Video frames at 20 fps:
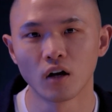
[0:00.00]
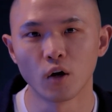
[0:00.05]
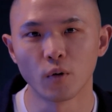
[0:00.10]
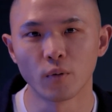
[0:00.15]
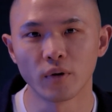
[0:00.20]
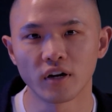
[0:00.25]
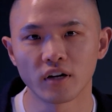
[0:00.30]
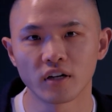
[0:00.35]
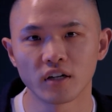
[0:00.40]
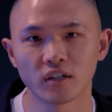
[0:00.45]

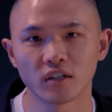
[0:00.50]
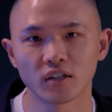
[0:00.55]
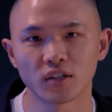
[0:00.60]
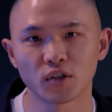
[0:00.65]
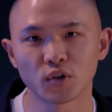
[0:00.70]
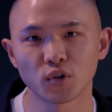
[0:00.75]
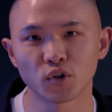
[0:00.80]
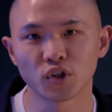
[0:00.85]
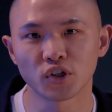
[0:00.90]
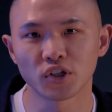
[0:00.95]
We're here
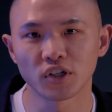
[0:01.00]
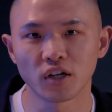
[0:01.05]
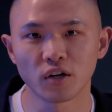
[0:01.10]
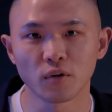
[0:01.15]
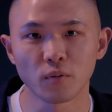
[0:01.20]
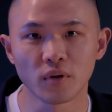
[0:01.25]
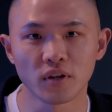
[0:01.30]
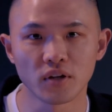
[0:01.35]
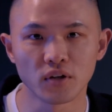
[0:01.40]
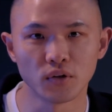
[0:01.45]
to share
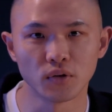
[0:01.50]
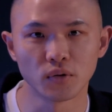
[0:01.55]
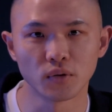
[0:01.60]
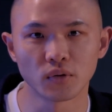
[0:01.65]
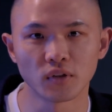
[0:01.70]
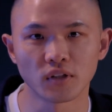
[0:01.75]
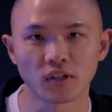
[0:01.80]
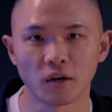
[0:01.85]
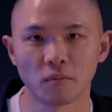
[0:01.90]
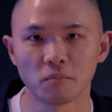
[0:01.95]
with you
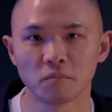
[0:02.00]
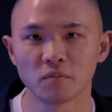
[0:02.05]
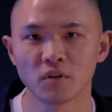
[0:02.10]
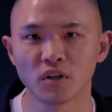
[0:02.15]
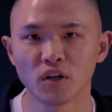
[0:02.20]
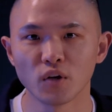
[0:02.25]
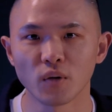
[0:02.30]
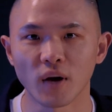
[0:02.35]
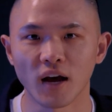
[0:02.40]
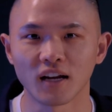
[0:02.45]
some
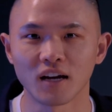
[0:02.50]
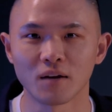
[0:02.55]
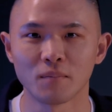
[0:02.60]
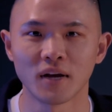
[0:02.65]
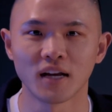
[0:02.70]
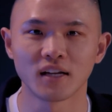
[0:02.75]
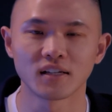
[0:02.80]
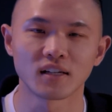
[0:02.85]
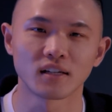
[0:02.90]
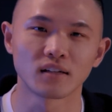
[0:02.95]
new and
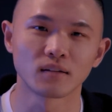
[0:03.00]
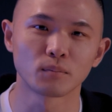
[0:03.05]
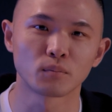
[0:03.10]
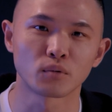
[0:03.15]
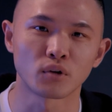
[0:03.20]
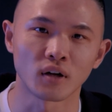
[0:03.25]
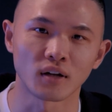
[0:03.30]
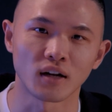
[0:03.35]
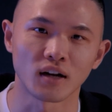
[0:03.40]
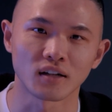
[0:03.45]
amazing
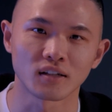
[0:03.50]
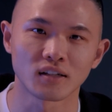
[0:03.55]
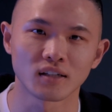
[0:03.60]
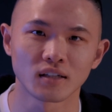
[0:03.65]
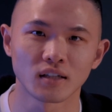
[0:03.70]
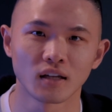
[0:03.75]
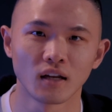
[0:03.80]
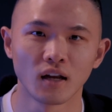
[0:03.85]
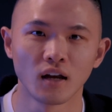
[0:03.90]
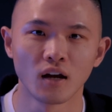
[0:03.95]

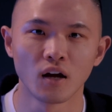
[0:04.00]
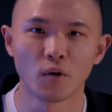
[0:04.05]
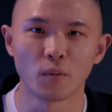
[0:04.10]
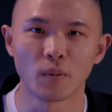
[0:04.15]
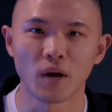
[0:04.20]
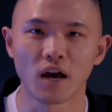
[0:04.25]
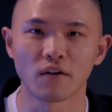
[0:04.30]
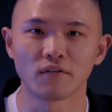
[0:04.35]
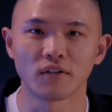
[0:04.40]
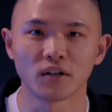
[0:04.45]
products.
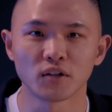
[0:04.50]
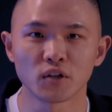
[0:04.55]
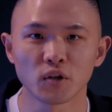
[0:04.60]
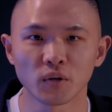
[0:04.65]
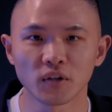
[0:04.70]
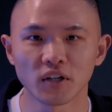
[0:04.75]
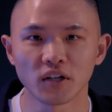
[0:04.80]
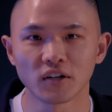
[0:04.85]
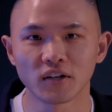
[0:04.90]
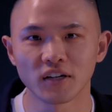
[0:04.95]
We have
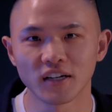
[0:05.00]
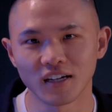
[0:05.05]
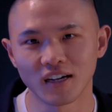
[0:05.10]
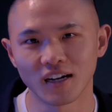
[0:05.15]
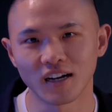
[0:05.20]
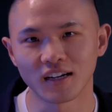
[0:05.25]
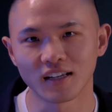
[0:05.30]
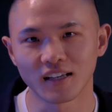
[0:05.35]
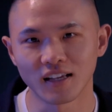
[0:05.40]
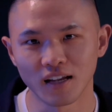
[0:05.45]
Antonio
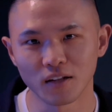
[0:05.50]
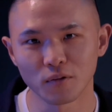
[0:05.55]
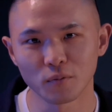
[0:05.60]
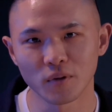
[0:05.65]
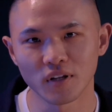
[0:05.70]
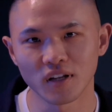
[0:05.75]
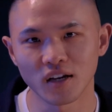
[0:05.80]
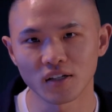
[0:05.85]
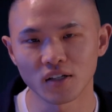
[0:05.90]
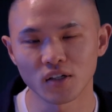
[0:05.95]
here again
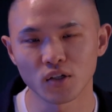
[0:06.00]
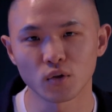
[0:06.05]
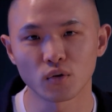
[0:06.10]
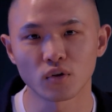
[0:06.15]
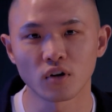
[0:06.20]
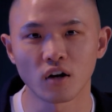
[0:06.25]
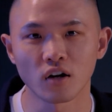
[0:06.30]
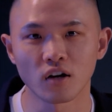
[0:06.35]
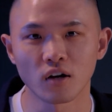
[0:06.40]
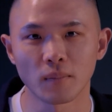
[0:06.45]
with us to
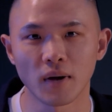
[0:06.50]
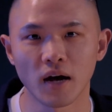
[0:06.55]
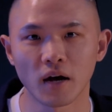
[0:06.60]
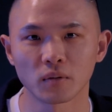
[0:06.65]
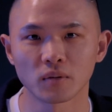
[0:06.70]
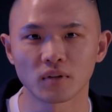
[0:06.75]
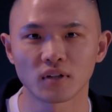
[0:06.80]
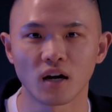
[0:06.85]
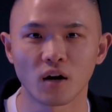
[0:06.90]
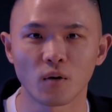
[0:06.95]
talk
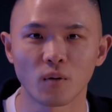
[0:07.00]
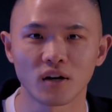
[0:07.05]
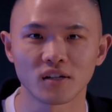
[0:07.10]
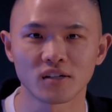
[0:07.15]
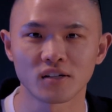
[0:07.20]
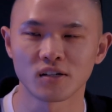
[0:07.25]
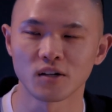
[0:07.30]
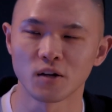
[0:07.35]
about Dahua's